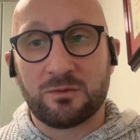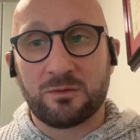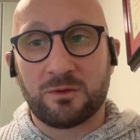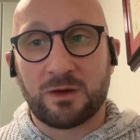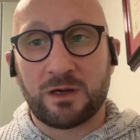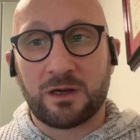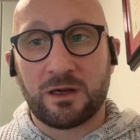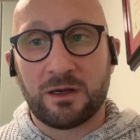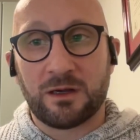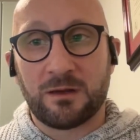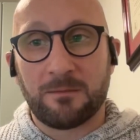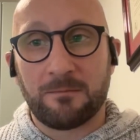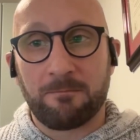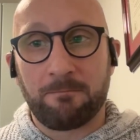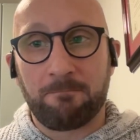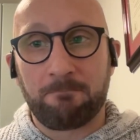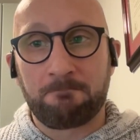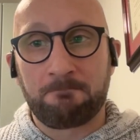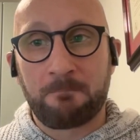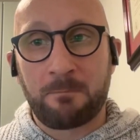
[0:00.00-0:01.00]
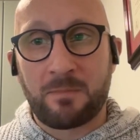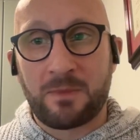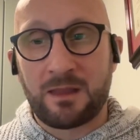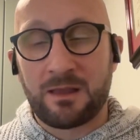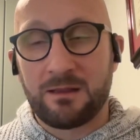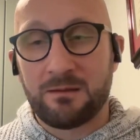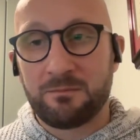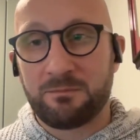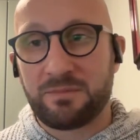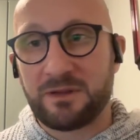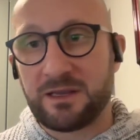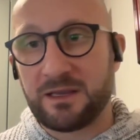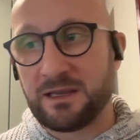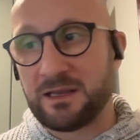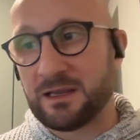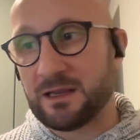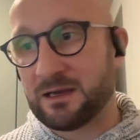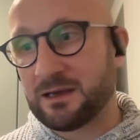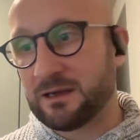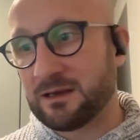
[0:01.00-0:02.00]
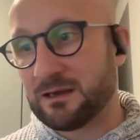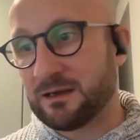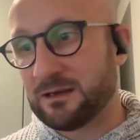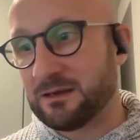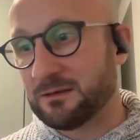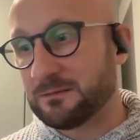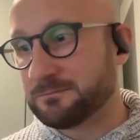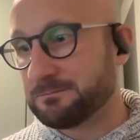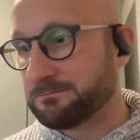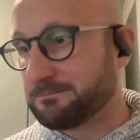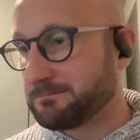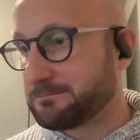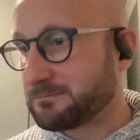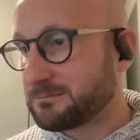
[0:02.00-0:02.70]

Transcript: um, be um,